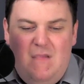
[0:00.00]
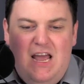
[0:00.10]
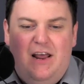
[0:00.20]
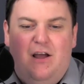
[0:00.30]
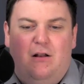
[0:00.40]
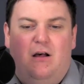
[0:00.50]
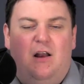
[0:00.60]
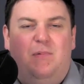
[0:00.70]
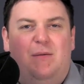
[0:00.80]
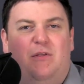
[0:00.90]
And I got a
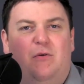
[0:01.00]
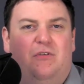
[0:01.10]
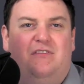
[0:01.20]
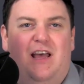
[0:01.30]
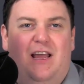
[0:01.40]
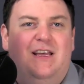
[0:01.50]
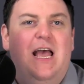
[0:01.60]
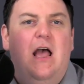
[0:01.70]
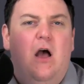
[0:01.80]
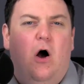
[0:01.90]
lot of people that were saying,
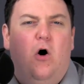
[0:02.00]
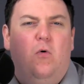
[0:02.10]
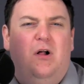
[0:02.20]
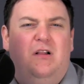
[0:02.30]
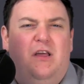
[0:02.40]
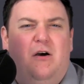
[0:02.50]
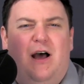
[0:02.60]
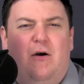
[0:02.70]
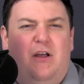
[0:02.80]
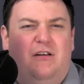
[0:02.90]
oh, well, you know,
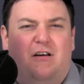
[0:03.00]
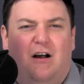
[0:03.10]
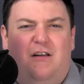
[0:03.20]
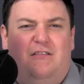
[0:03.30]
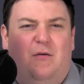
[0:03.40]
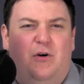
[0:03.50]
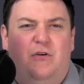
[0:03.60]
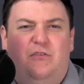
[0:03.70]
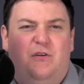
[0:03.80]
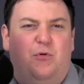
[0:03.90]
how are you talking to someone
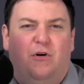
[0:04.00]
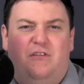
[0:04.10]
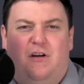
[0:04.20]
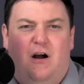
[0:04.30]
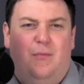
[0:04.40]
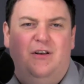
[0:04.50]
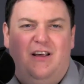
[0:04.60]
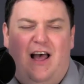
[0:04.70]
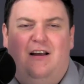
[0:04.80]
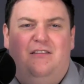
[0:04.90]
who supports a carbon
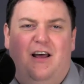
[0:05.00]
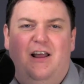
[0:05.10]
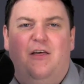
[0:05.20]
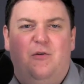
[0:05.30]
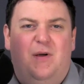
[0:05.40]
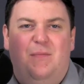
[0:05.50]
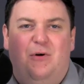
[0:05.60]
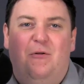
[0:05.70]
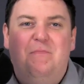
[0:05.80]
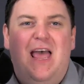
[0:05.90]
tax? And I had other
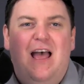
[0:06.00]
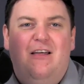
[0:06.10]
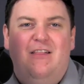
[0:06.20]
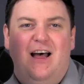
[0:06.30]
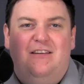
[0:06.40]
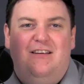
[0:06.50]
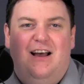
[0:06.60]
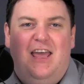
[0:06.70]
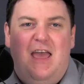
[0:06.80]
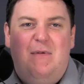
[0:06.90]
people that
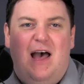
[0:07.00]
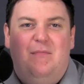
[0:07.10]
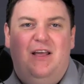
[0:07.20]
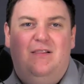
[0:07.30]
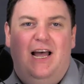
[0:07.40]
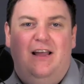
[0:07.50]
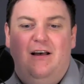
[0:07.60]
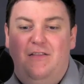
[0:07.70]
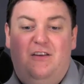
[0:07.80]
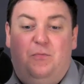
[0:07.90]
came at me like
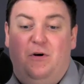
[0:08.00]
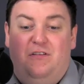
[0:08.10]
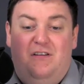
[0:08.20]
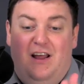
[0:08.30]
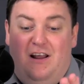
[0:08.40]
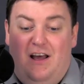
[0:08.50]
this person did.